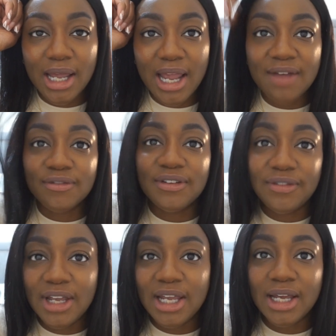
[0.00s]

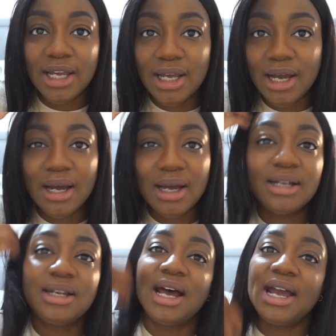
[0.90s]
everything,
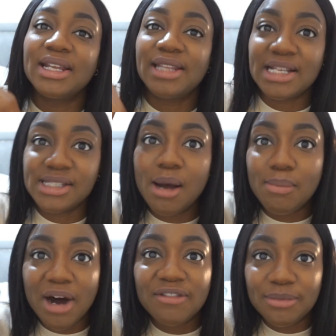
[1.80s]
like, that's
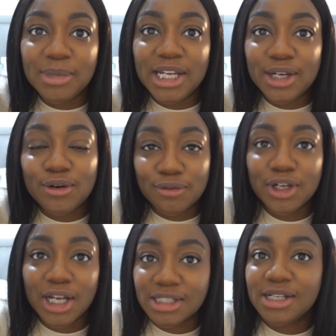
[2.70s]
above me of
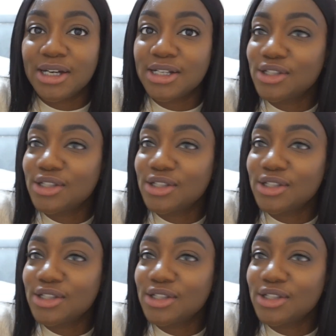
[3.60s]
clutter.